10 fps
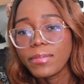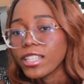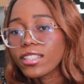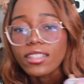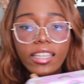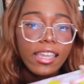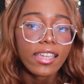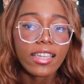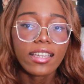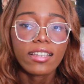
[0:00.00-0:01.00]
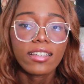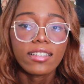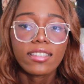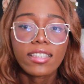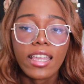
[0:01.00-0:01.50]
pencil
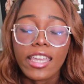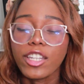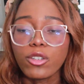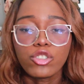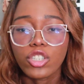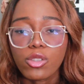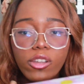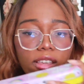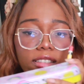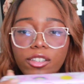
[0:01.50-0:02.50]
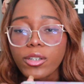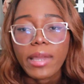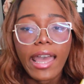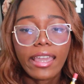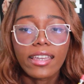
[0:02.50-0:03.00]
case, and don't just throw this in your
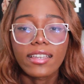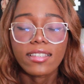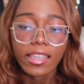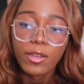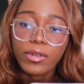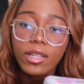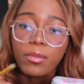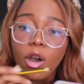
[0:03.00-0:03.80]
bag because it will